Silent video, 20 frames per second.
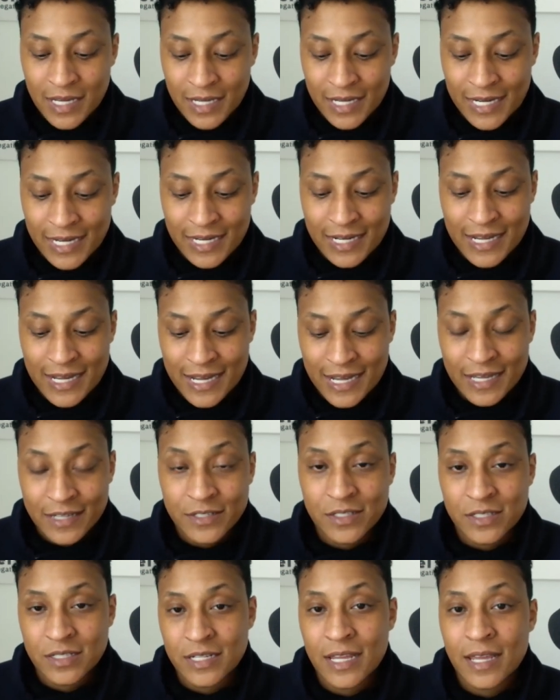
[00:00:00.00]
It
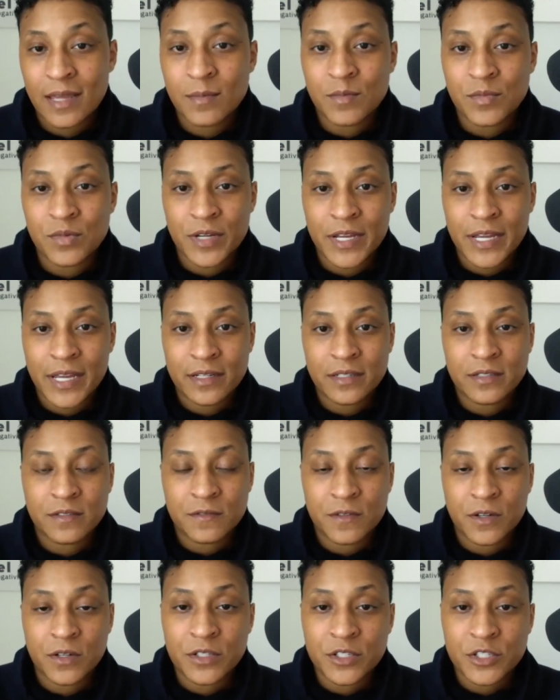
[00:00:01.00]
has name brand
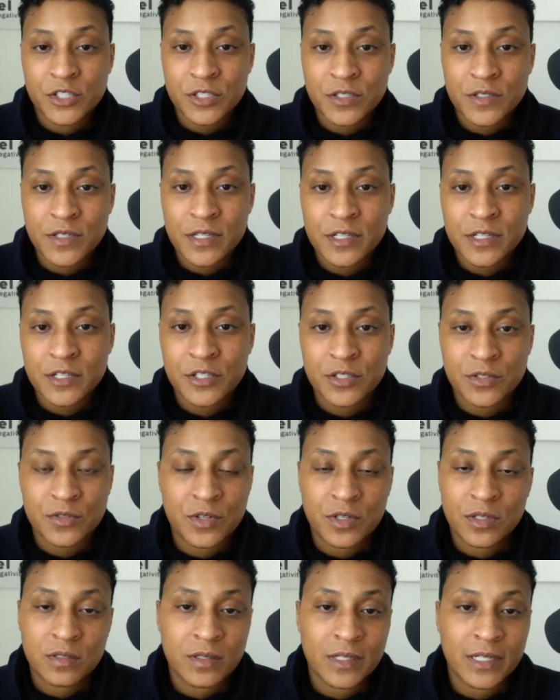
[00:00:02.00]
furniture in there, so you
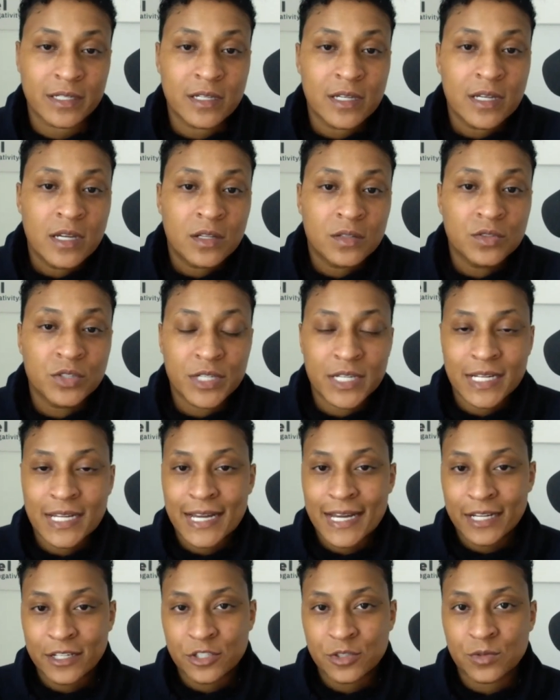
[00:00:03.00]
can like look at
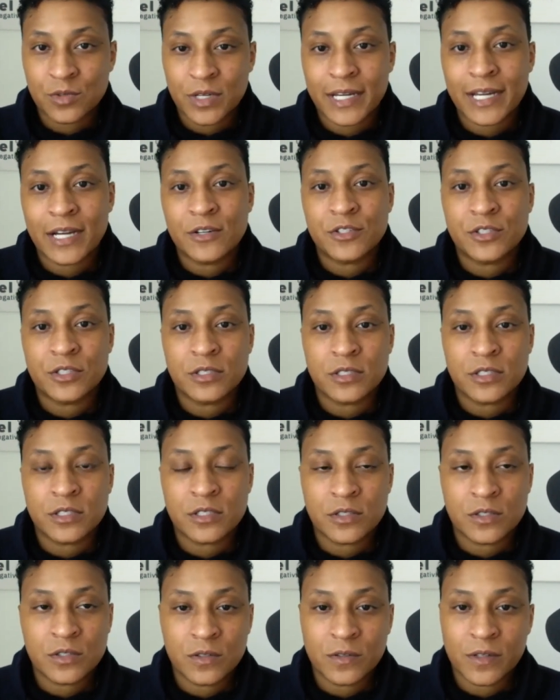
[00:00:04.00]
actual couches
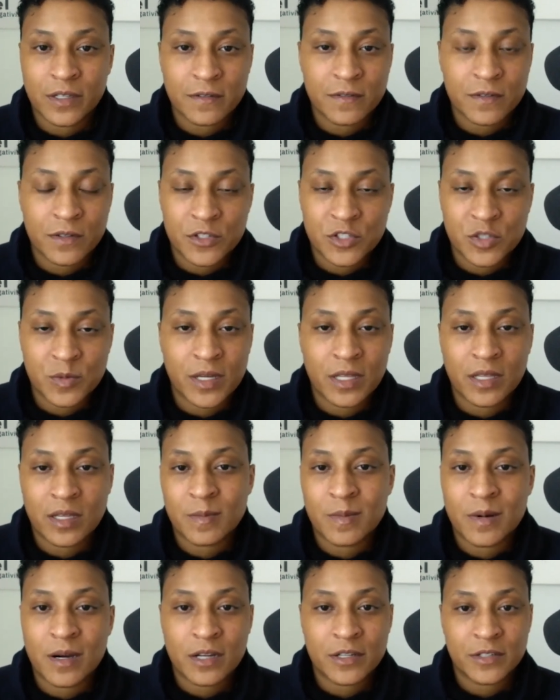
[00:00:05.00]
or like furniture by like
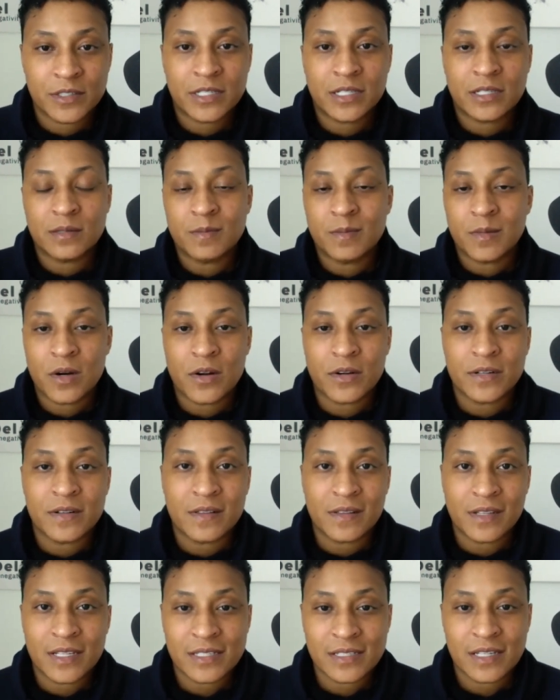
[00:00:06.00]
Pottery Barn
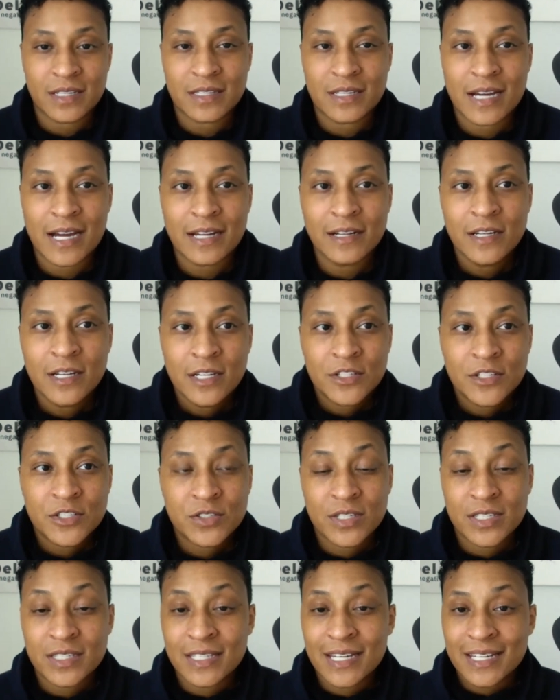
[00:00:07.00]
and things like that. So
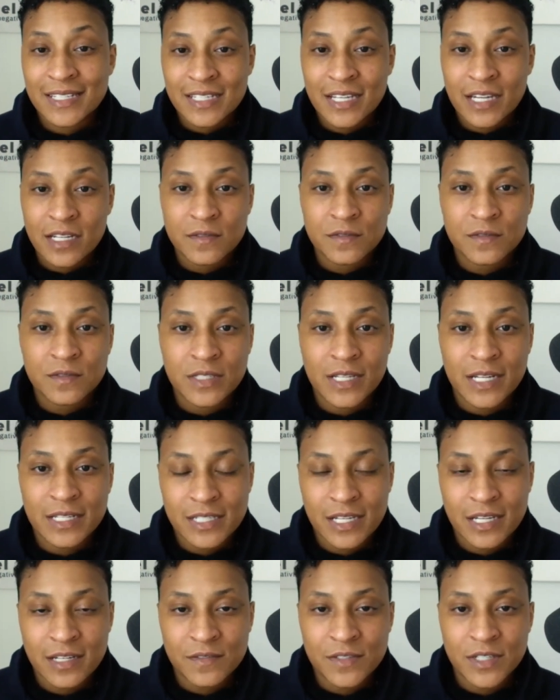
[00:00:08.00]
like that's kind
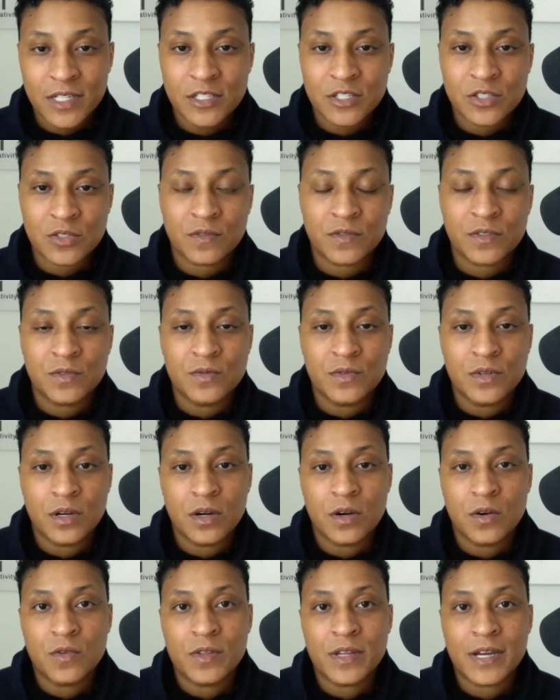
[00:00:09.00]
of nice. So if you
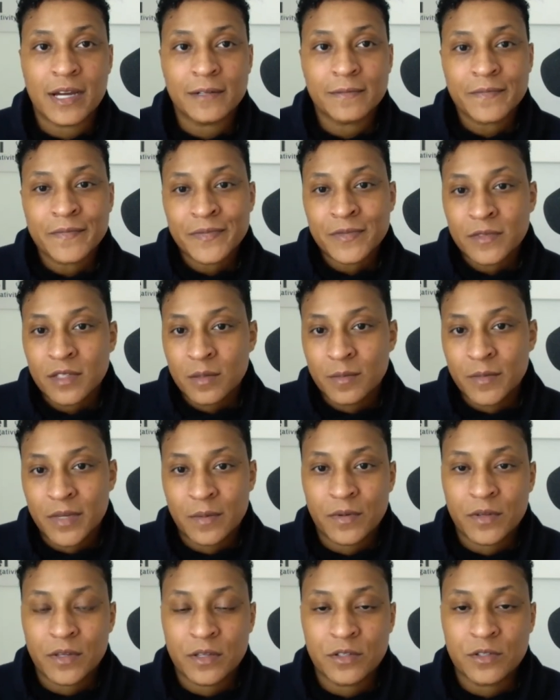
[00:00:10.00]
know that
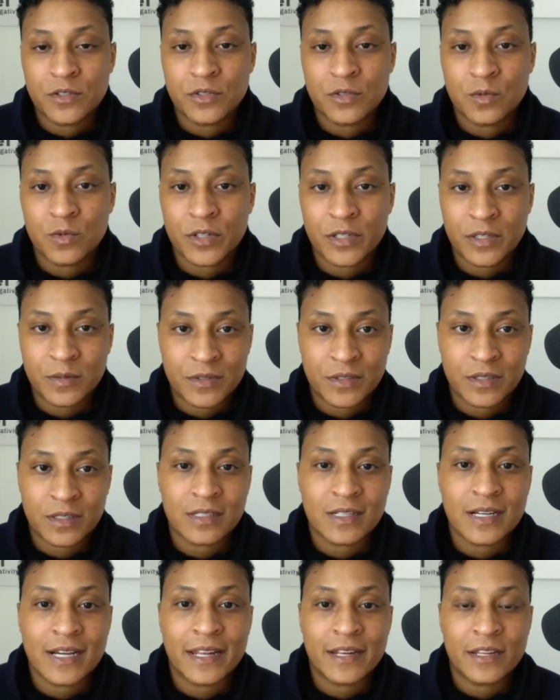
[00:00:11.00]
maybe you're working with a
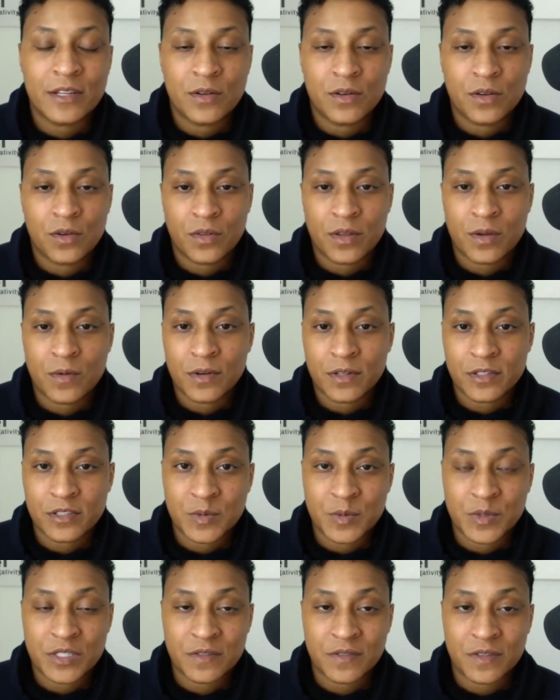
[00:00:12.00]
client and you know they want
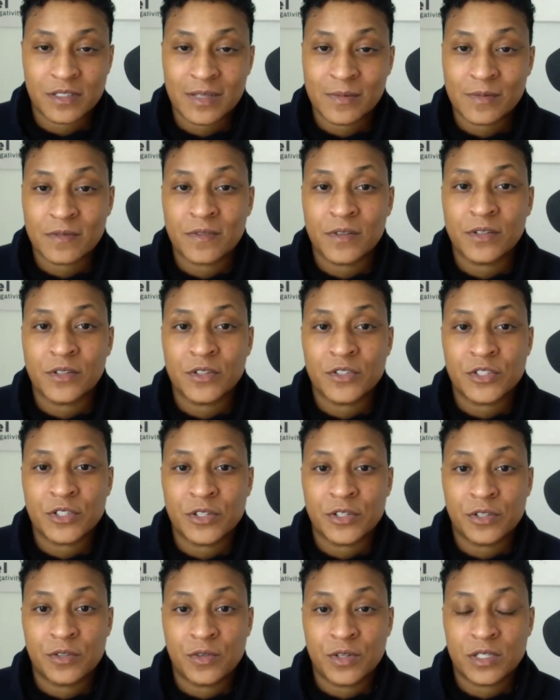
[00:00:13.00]
specific type of furniture,
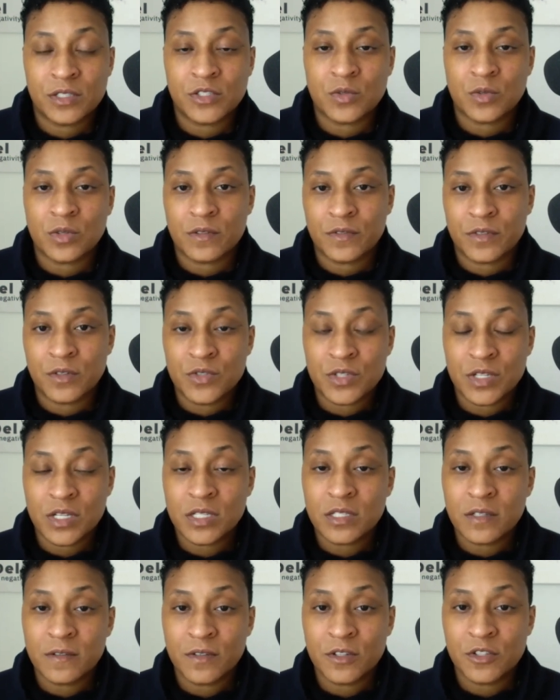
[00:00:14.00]
you can sort of use
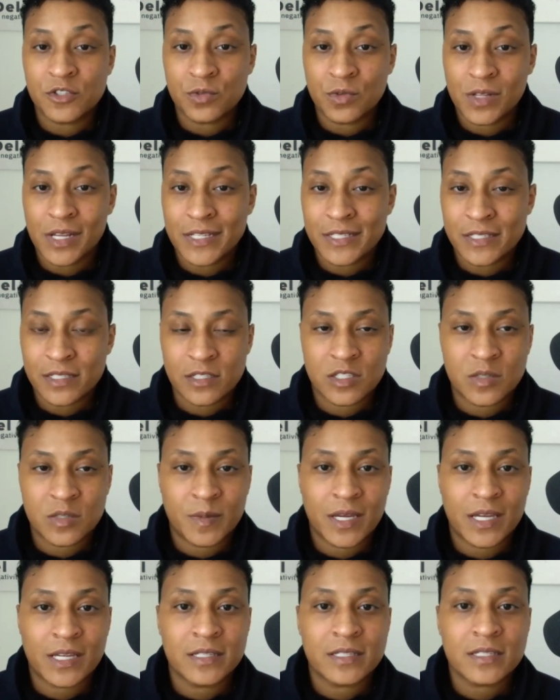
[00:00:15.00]
it to visualize the
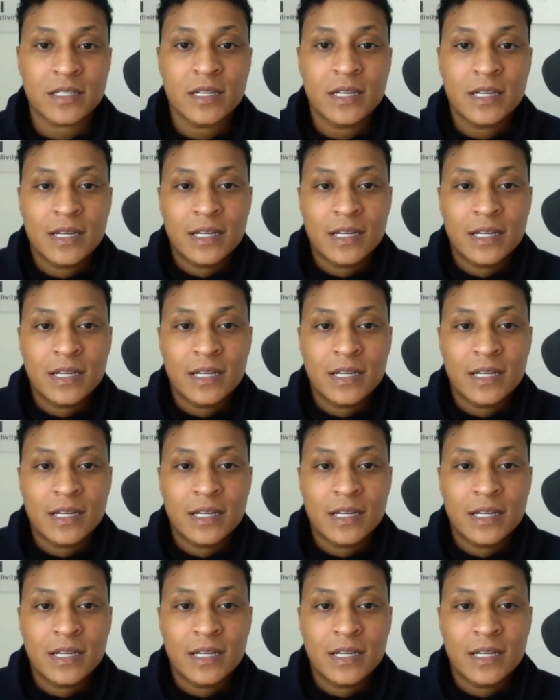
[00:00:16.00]
space.